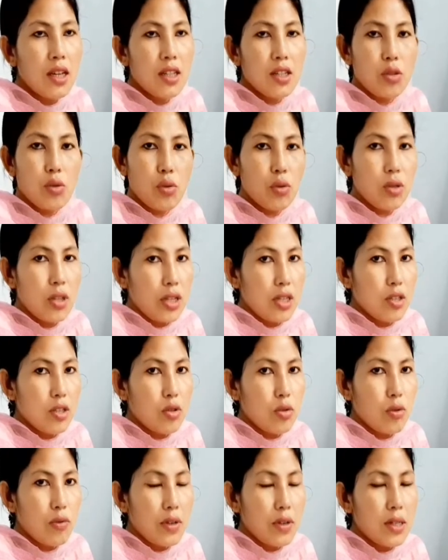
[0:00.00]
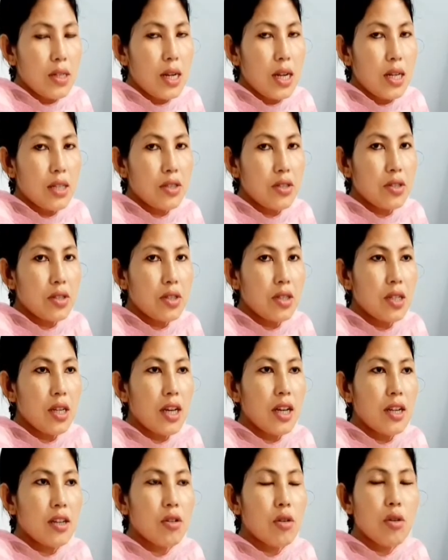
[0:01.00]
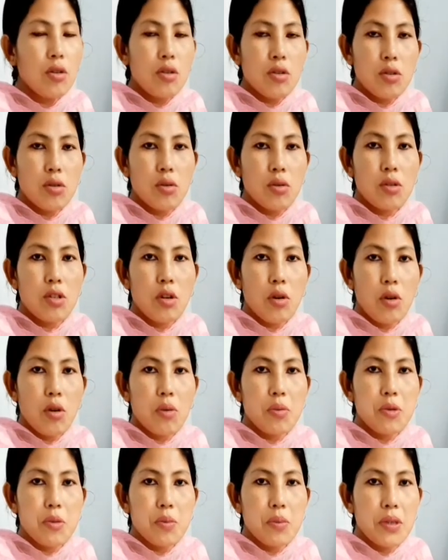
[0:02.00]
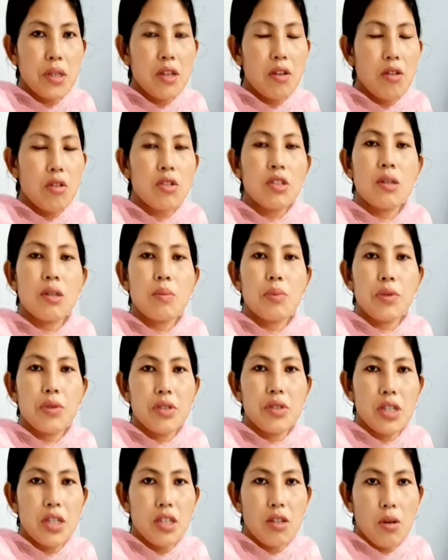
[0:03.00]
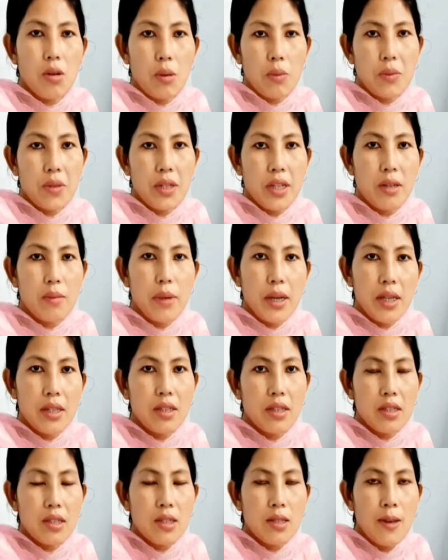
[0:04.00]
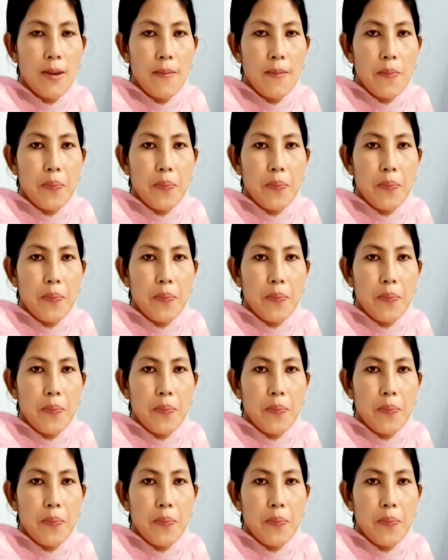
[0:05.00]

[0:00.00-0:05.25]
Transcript: So there is no fertilization, and also the offspring or the progeny obtained by this